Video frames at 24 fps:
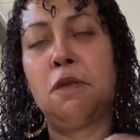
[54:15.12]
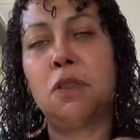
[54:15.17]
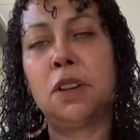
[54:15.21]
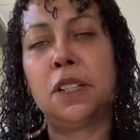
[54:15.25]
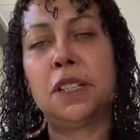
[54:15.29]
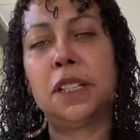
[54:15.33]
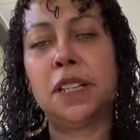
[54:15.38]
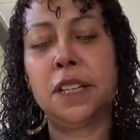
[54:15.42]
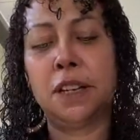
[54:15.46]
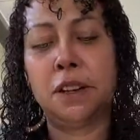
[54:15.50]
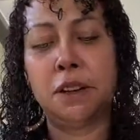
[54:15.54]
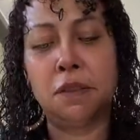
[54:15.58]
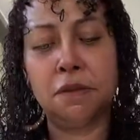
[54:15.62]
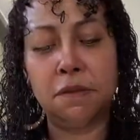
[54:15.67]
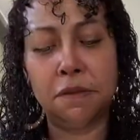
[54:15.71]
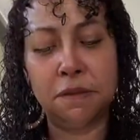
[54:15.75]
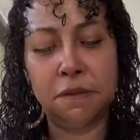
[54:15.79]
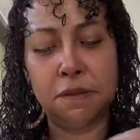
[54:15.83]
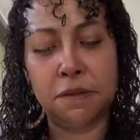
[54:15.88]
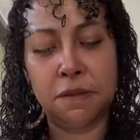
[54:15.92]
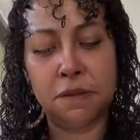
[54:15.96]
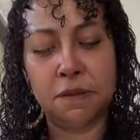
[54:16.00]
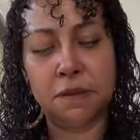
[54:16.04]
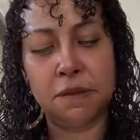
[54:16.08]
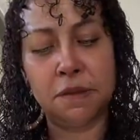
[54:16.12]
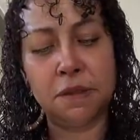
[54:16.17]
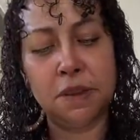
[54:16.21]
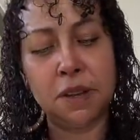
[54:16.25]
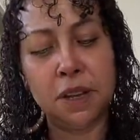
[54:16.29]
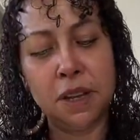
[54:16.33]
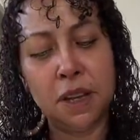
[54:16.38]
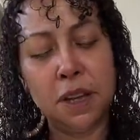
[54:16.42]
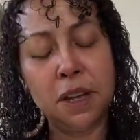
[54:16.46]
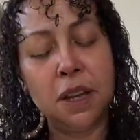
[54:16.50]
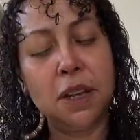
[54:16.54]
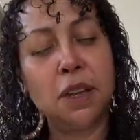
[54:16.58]
Or Leo,
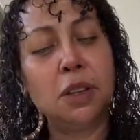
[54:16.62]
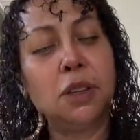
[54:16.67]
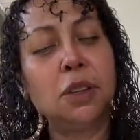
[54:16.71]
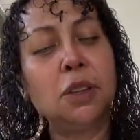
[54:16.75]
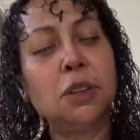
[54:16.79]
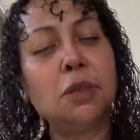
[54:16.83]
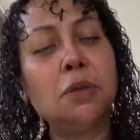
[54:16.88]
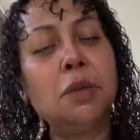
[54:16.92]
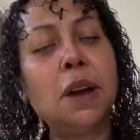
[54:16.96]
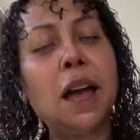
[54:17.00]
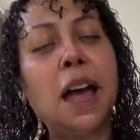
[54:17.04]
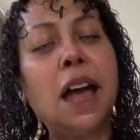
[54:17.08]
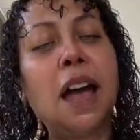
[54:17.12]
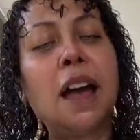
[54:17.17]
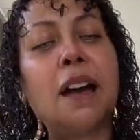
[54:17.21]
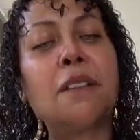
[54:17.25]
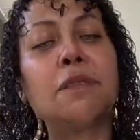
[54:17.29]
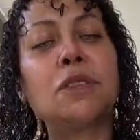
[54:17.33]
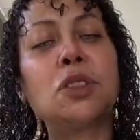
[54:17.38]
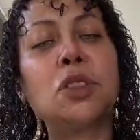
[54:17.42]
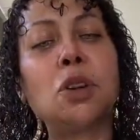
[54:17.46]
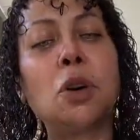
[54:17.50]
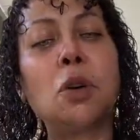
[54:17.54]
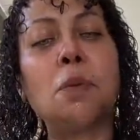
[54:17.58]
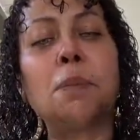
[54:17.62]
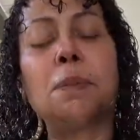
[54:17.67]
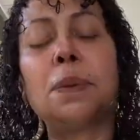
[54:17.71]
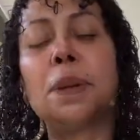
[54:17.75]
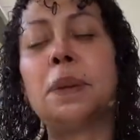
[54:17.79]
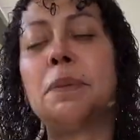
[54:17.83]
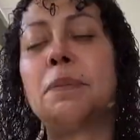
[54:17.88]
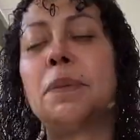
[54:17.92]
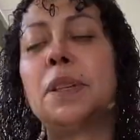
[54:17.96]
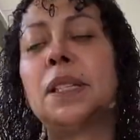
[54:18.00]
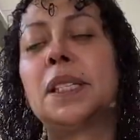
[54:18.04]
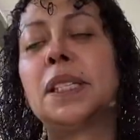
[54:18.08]
you have, don't
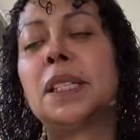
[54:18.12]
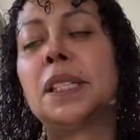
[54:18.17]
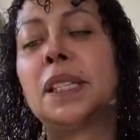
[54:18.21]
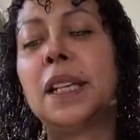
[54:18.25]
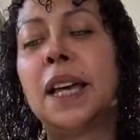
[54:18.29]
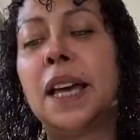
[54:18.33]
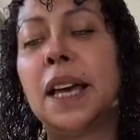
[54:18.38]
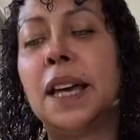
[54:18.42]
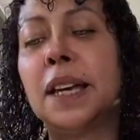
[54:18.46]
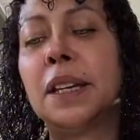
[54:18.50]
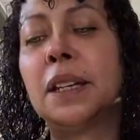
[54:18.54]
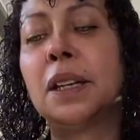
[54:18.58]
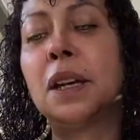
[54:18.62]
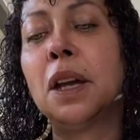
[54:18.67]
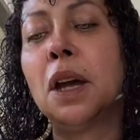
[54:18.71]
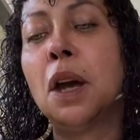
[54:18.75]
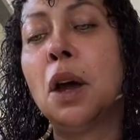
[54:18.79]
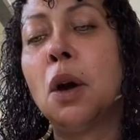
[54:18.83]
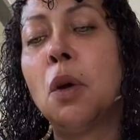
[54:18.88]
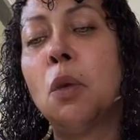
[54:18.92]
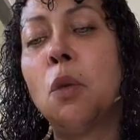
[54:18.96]
be misled.